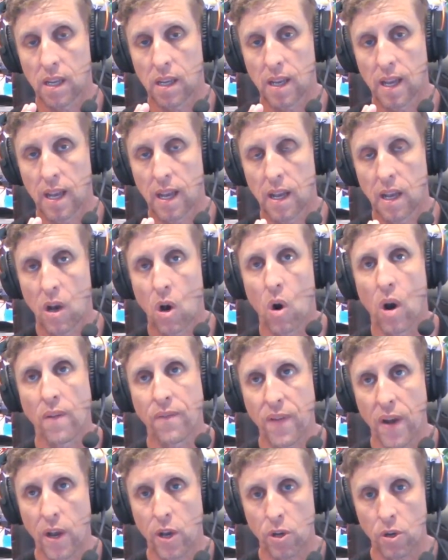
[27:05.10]

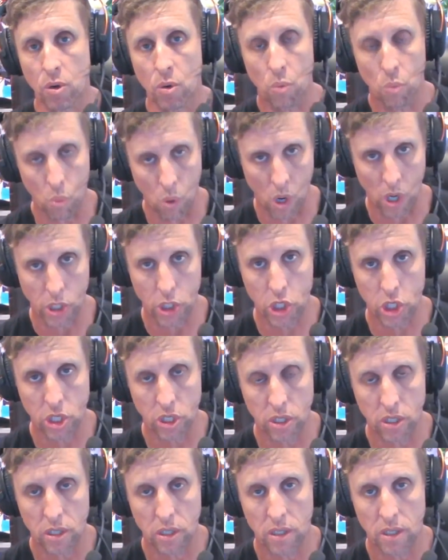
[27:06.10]
iPhone
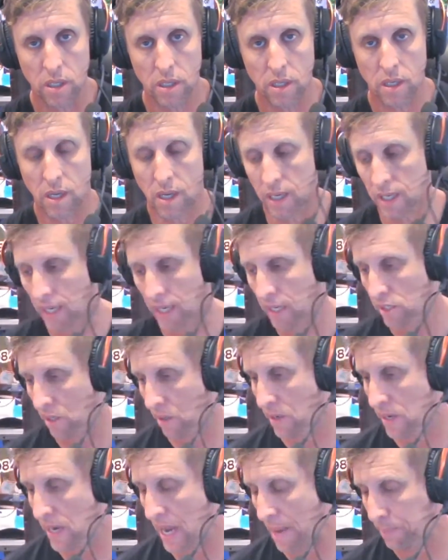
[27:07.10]
watch. Okay,
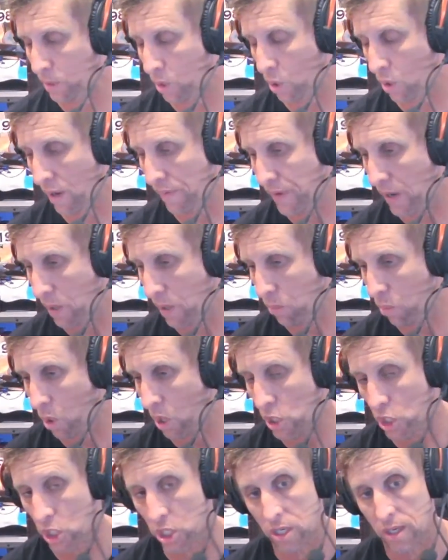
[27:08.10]
so an Apple iPhone
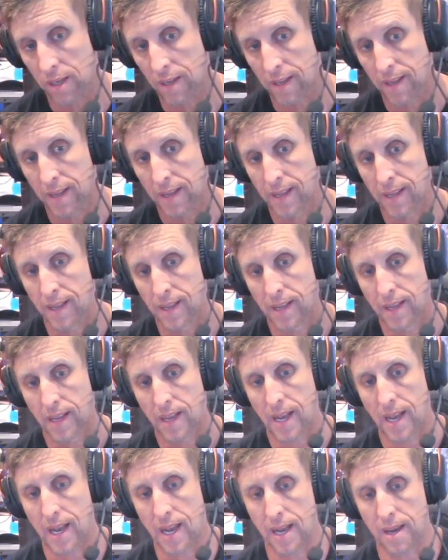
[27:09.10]
watch,
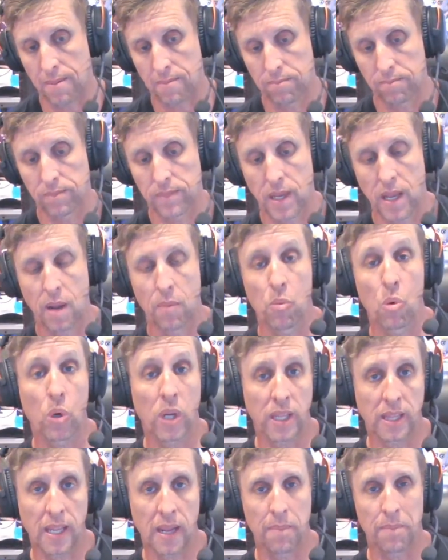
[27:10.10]
and we'll
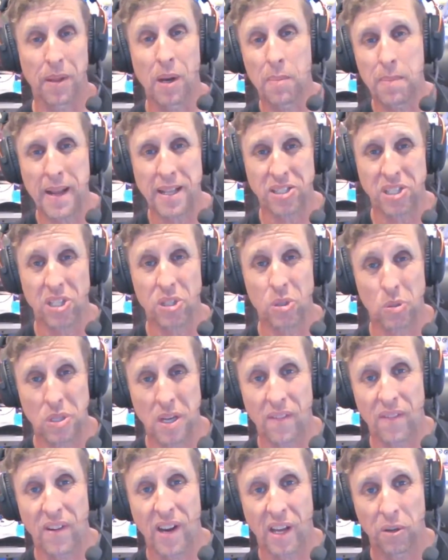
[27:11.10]
get them. They're about $600
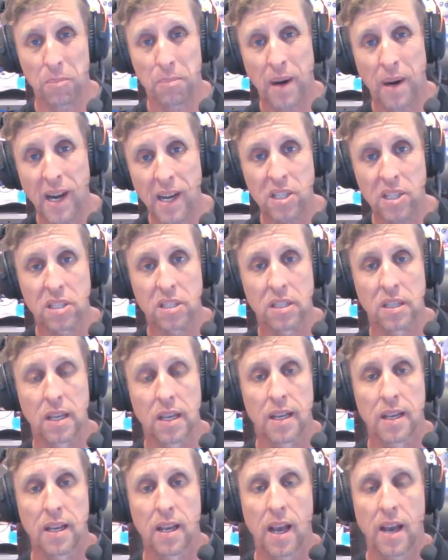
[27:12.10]
or $700.
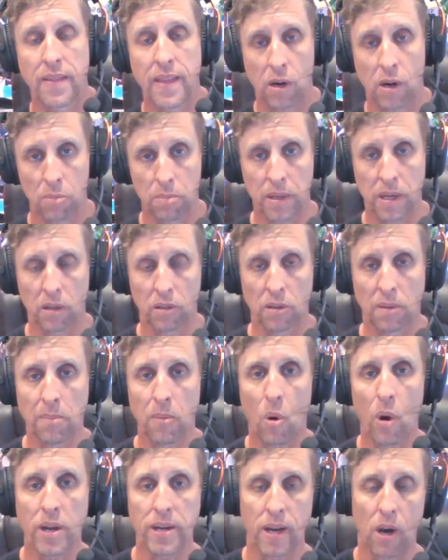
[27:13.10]
And that'll be a
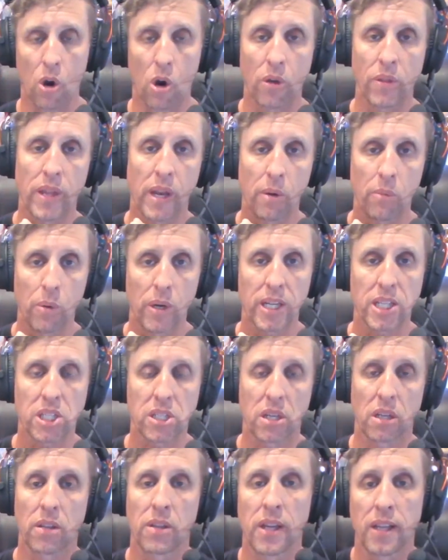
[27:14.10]
reminder on their
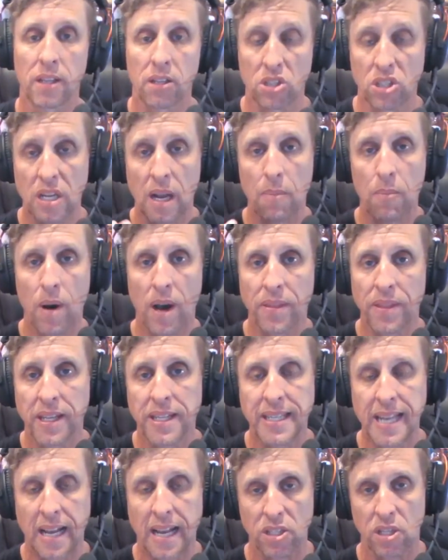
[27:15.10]
wrist that someone
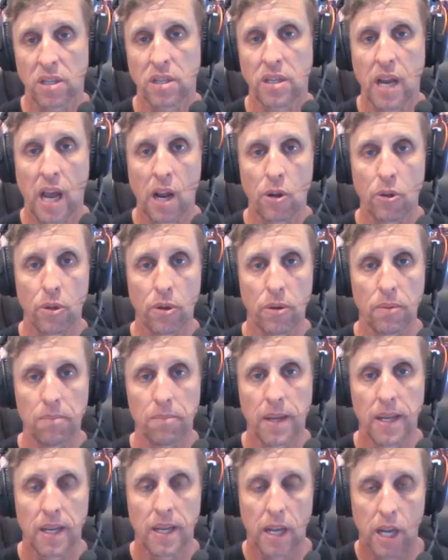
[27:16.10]
that doesn't know
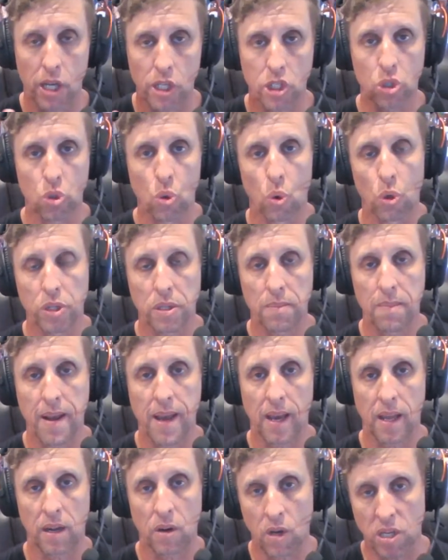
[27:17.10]
them has sought them
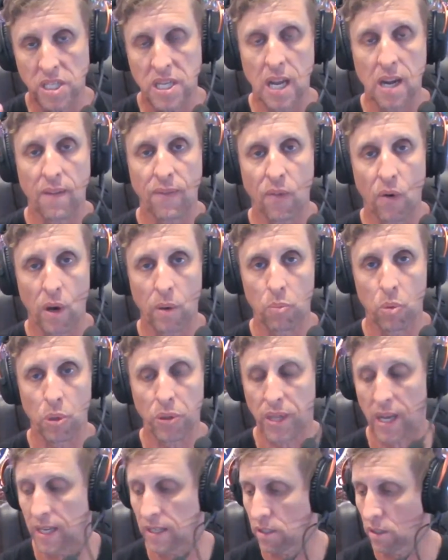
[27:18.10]
out and identified what
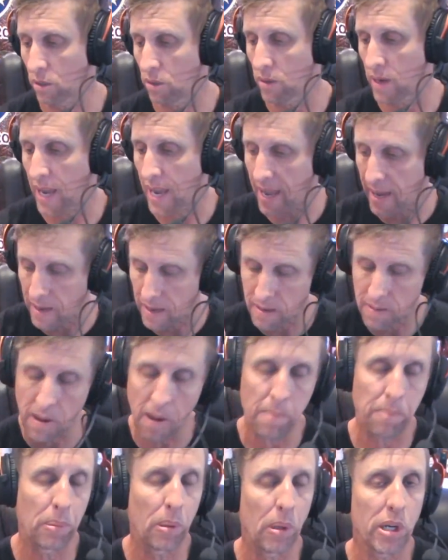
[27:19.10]
they do and
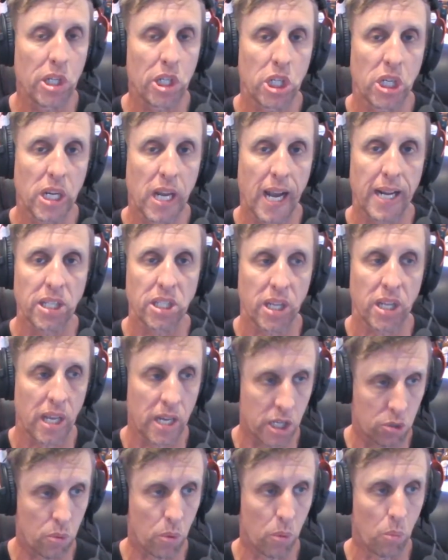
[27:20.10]
appreciates and
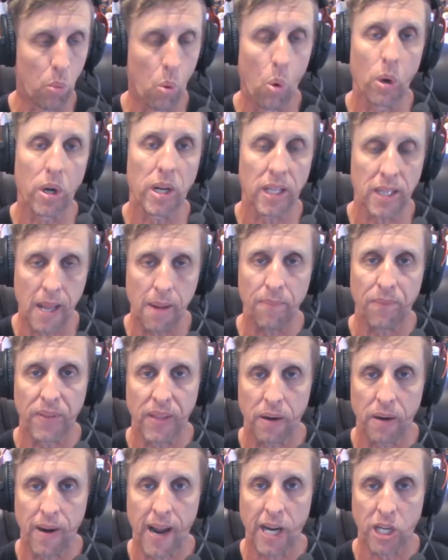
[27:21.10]
is rewarding them for
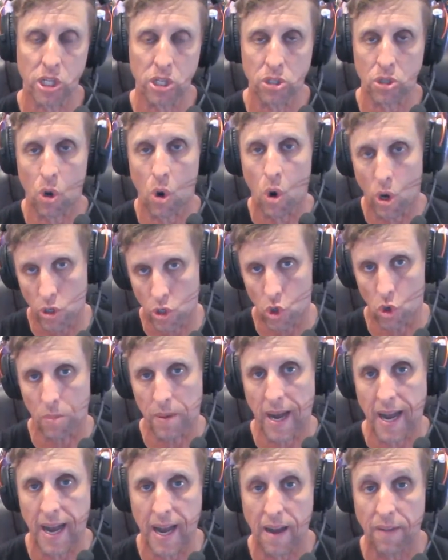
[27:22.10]
their actions on your
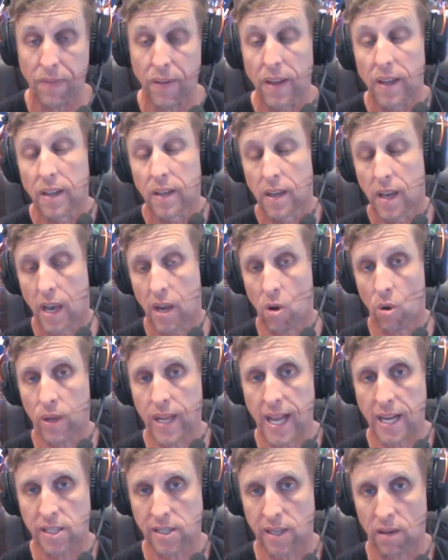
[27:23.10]
behalf. And I'll
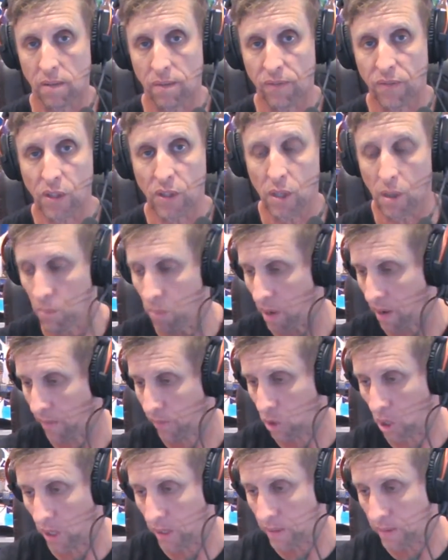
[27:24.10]
catch that on film when I've
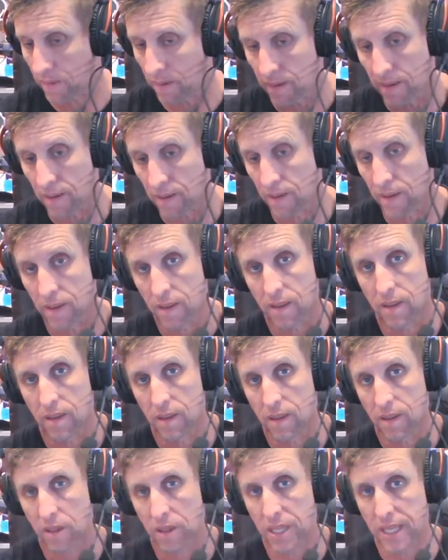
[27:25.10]
got
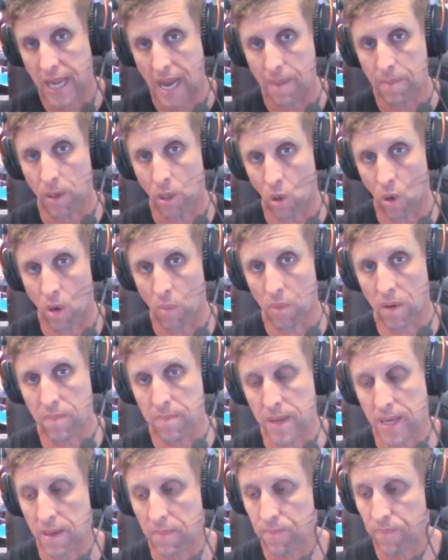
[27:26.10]
the camera guy with
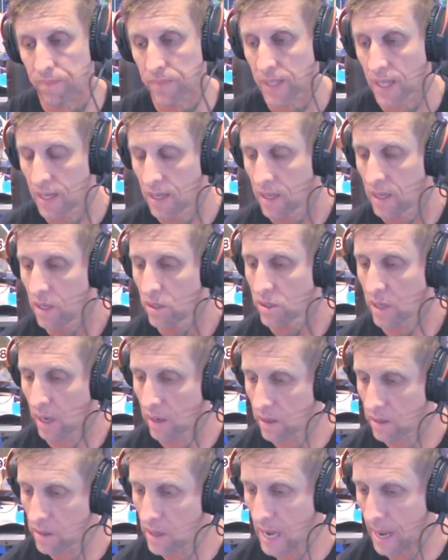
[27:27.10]
me. So
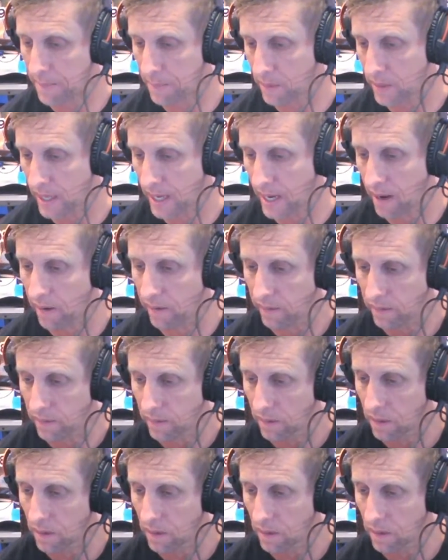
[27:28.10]
are you happy with that, Aaron?